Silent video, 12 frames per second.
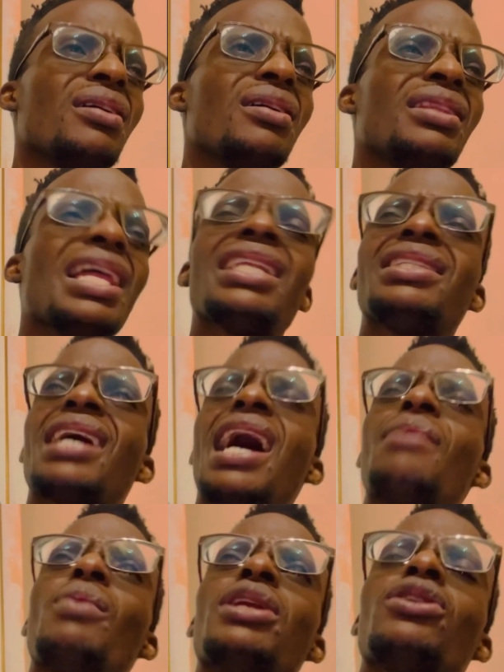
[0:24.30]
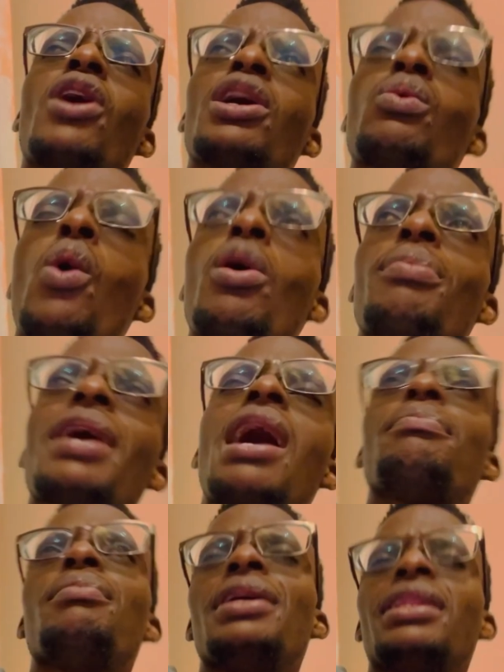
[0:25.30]
that time when God woke me
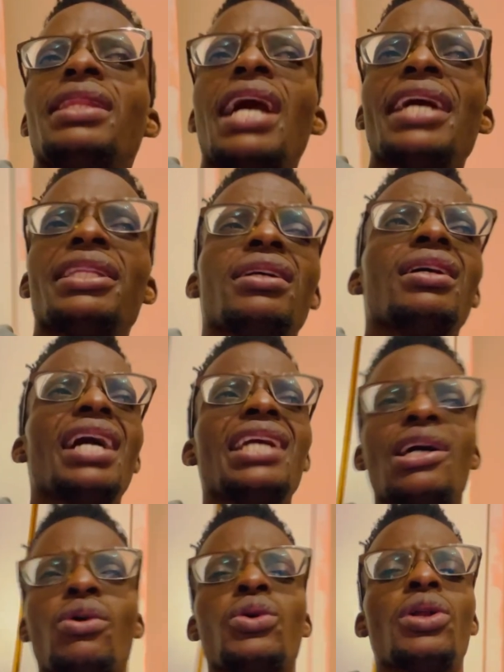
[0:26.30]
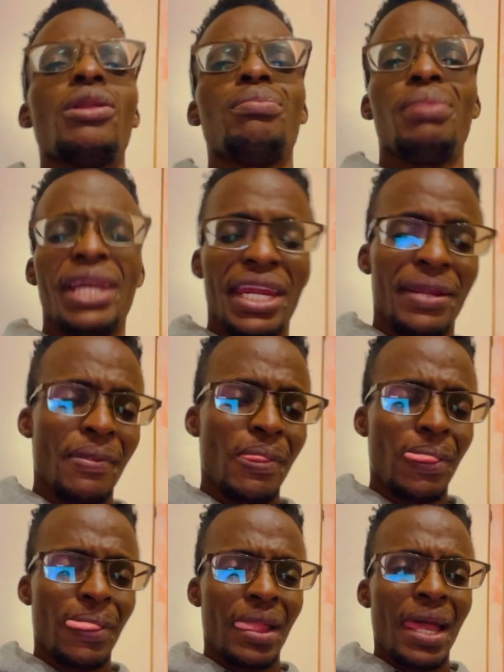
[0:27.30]
up midnight and I could not pray
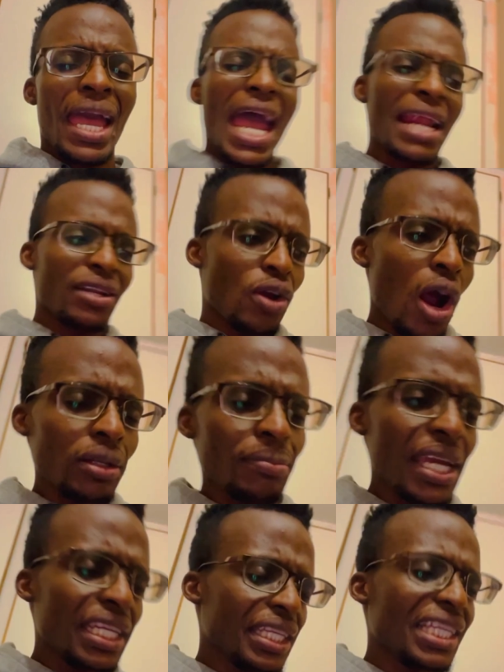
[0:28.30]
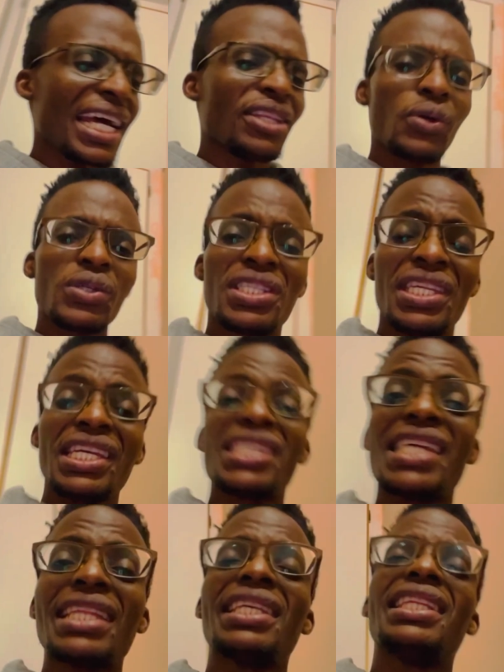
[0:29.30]
and God made it clear those things
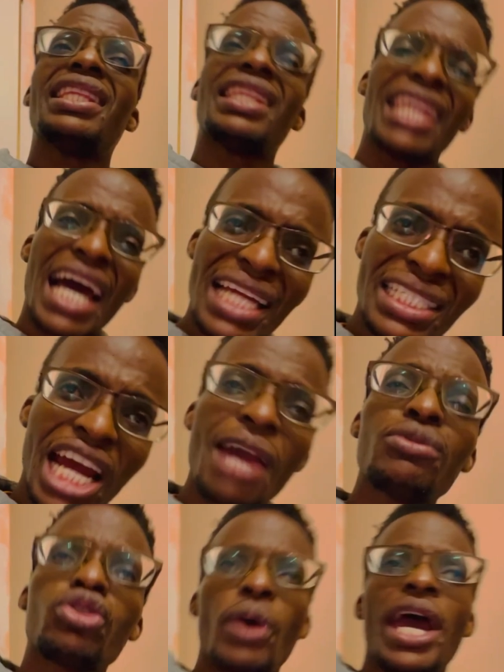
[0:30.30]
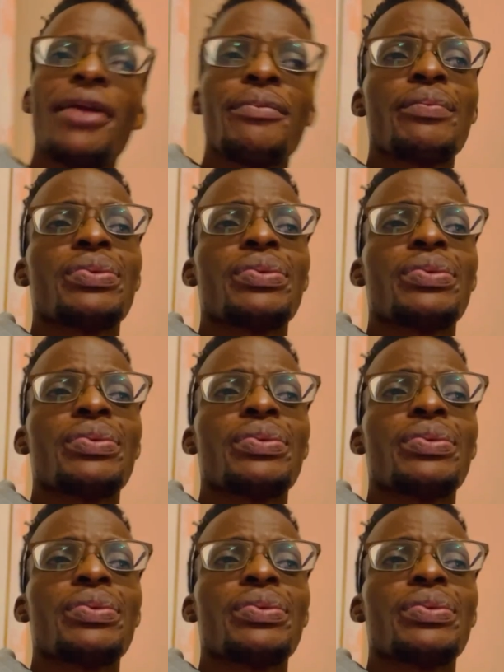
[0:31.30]
that there are times where,